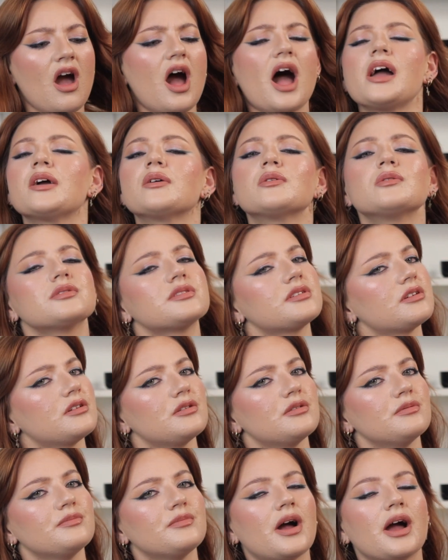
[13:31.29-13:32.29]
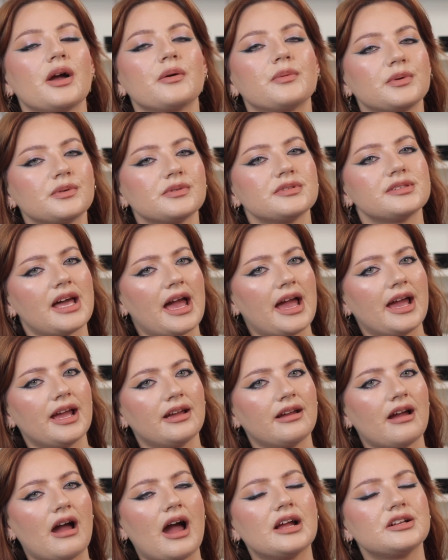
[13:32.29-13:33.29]
I will
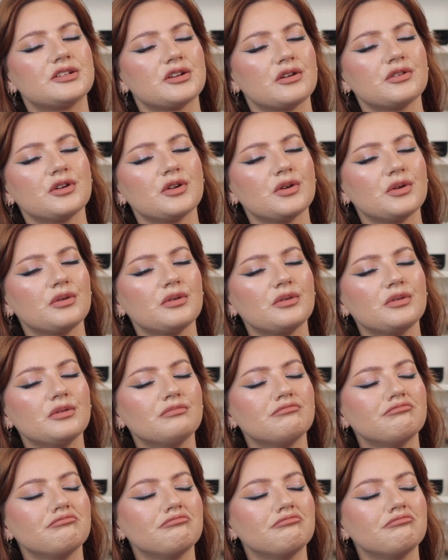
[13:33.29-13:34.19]
say, I don't know,